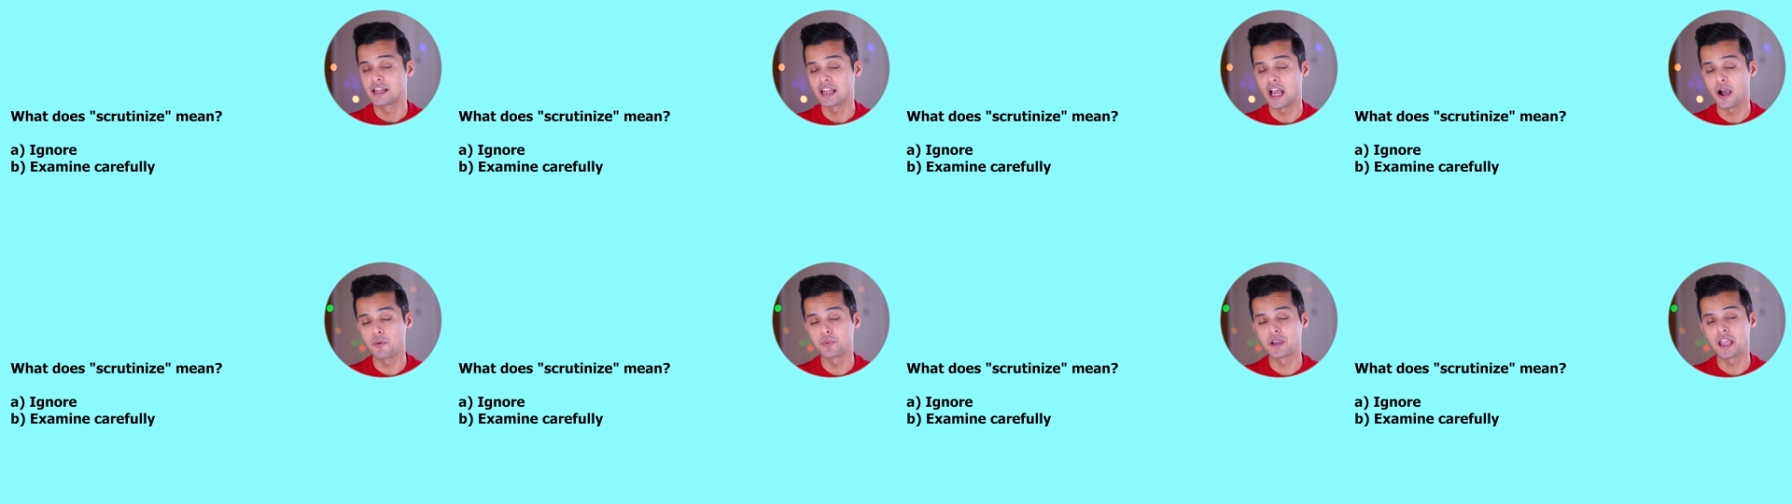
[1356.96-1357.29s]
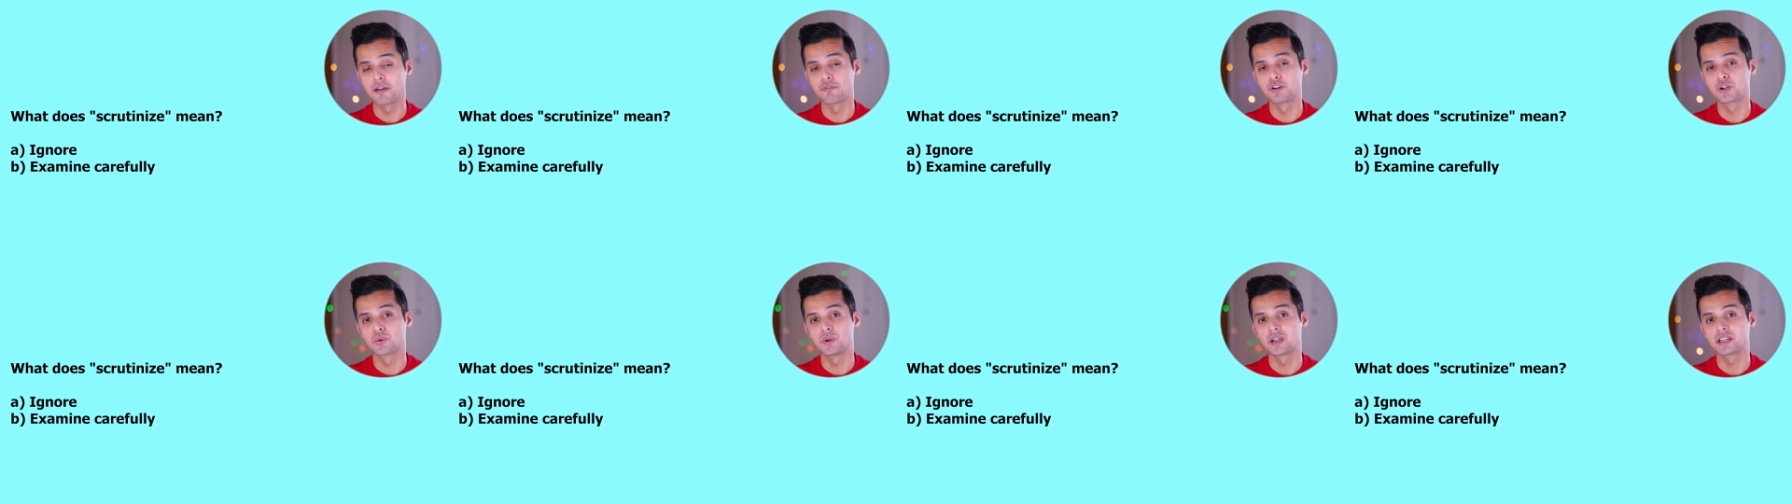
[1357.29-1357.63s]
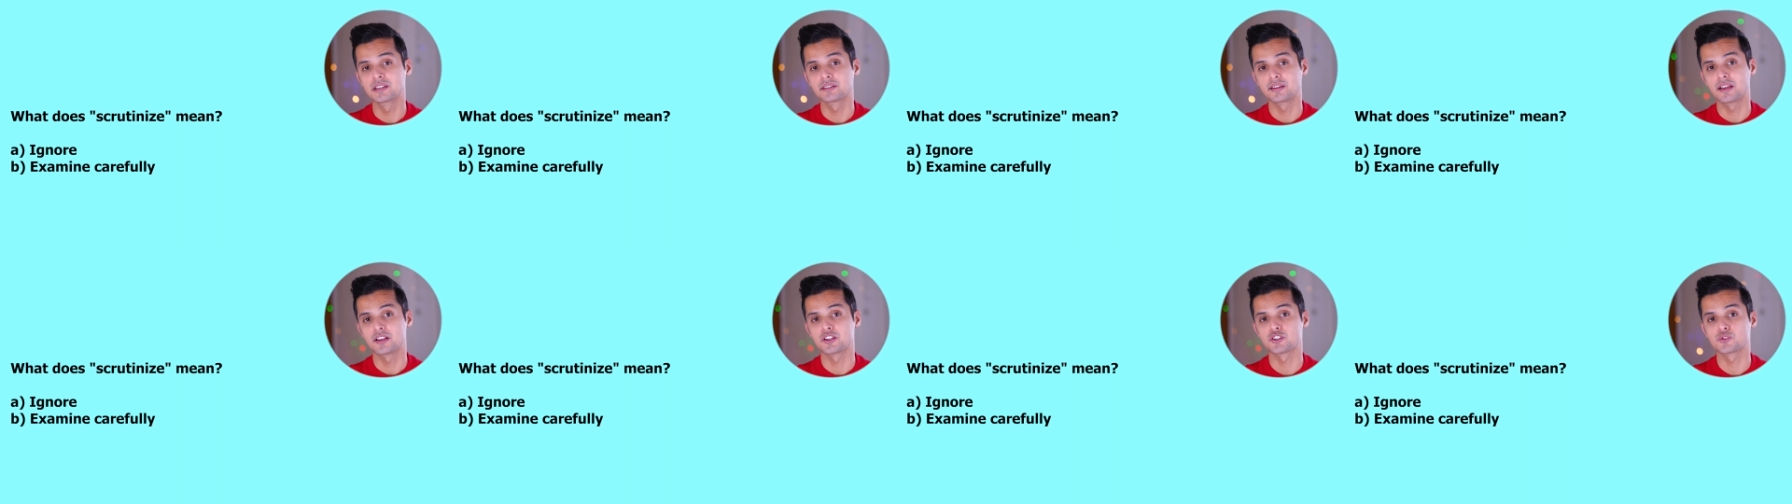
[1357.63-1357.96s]
Now we have a
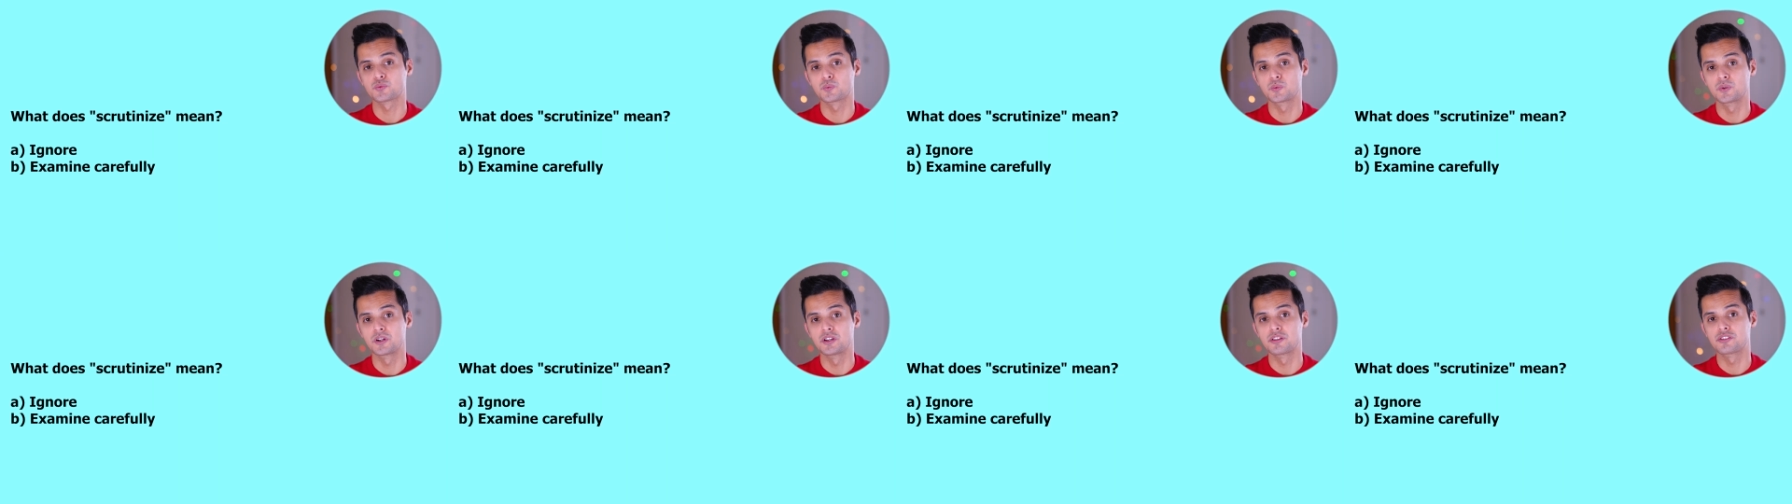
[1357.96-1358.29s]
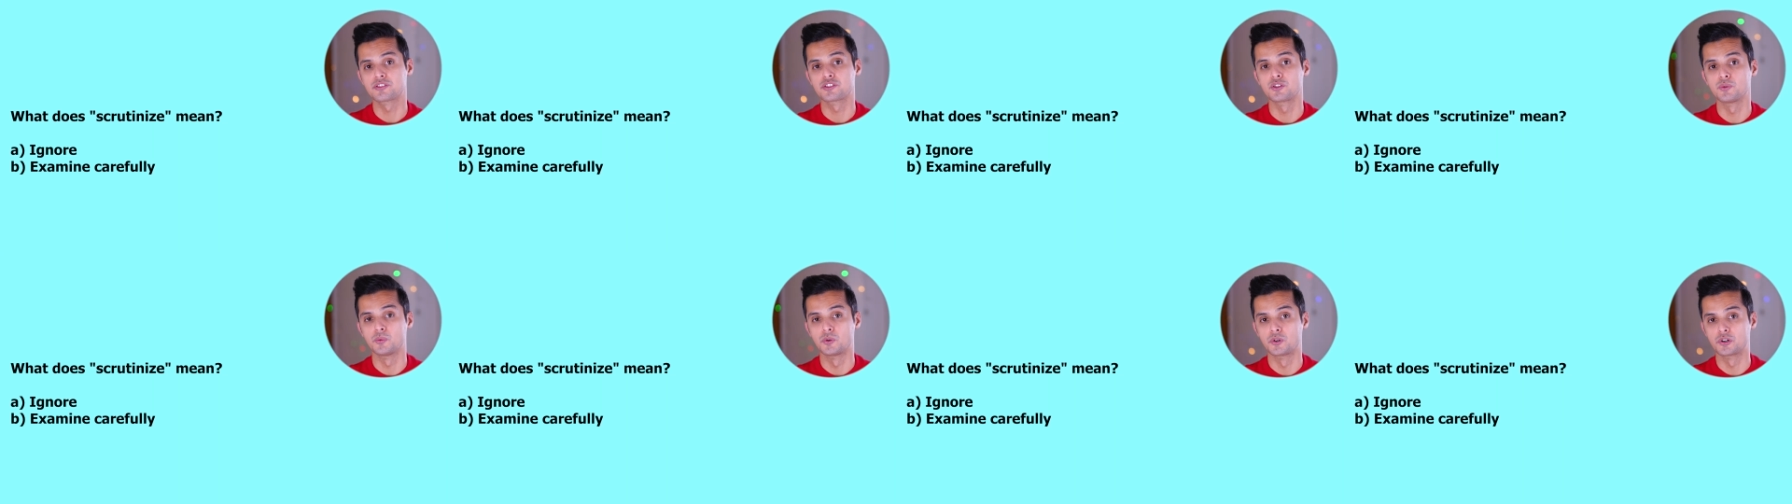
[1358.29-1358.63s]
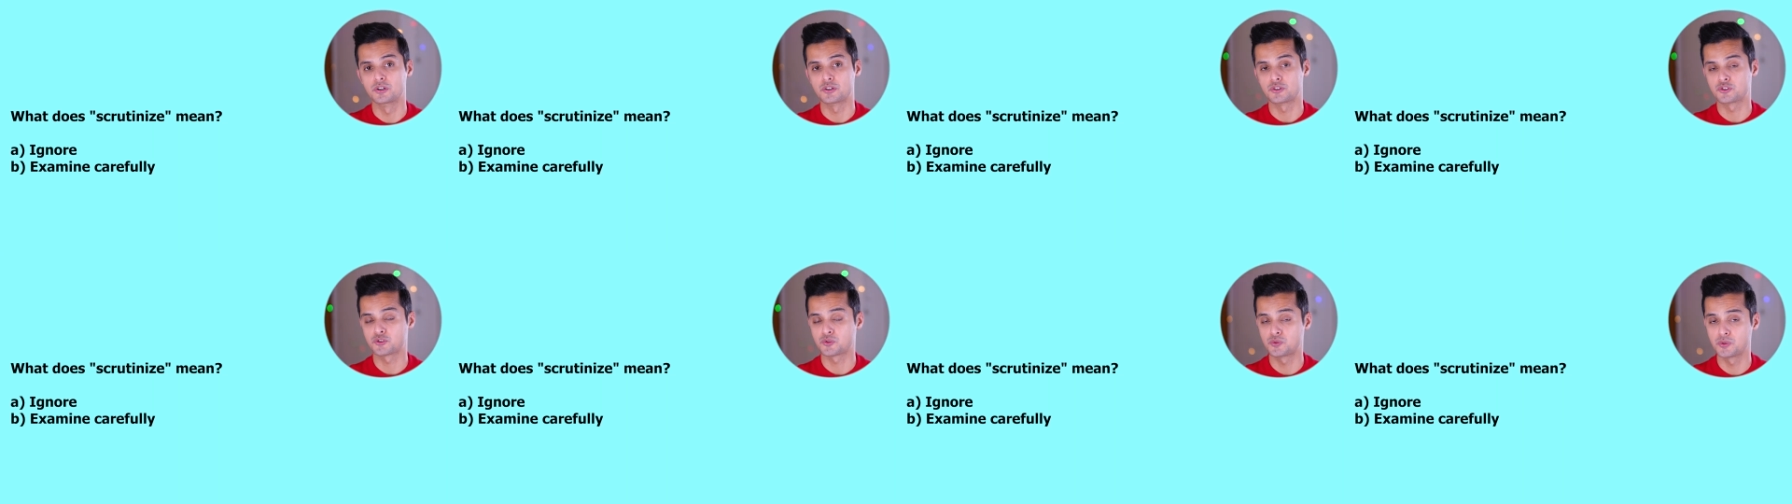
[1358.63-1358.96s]
quick test with the
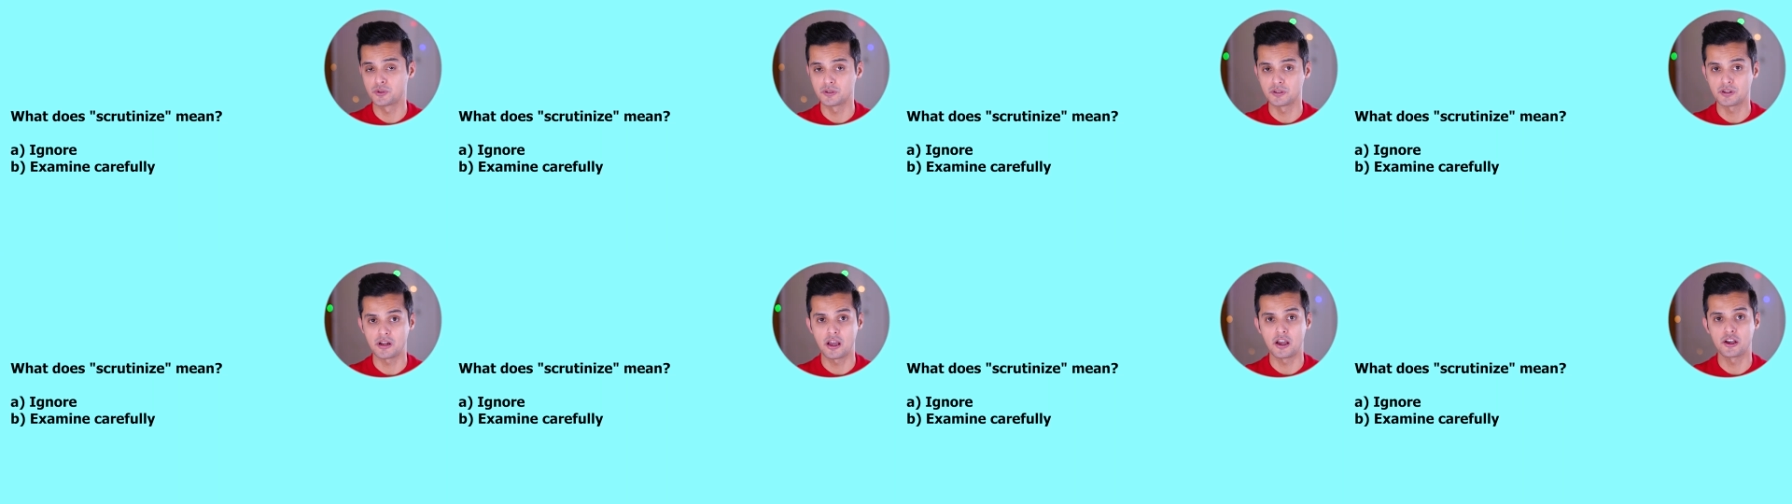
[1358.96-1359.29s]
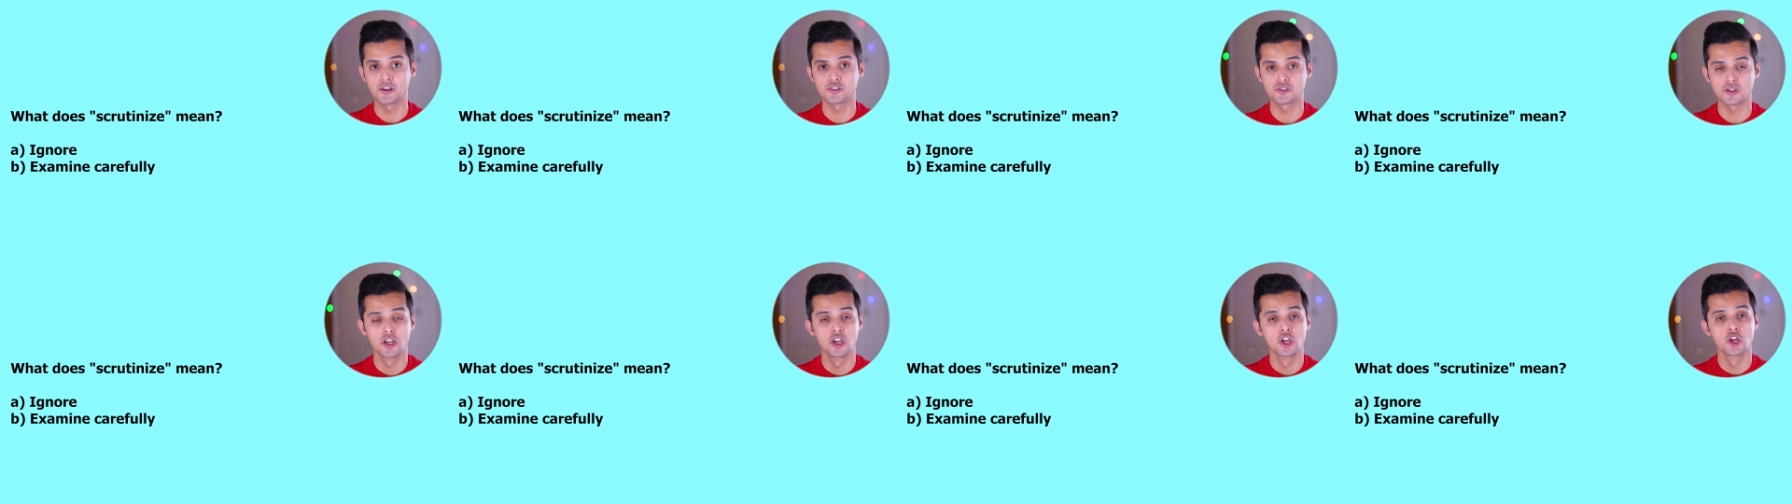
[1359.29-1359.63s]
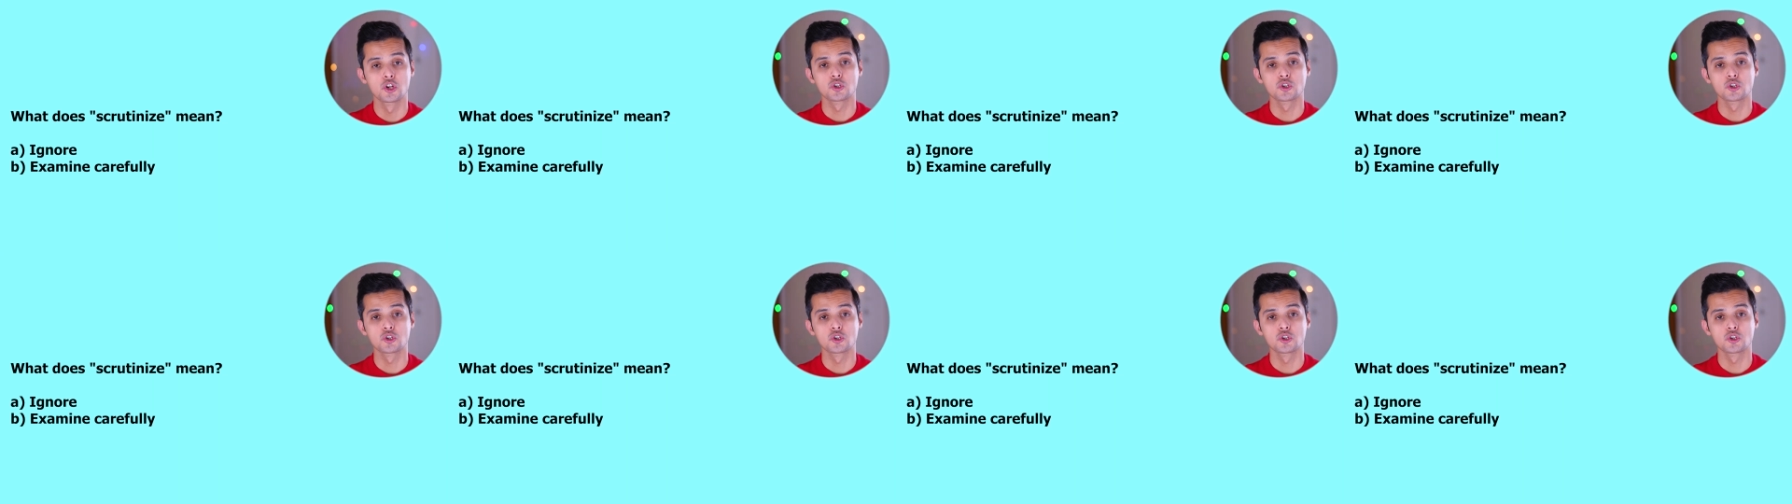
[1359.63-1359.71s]
word scrutinize.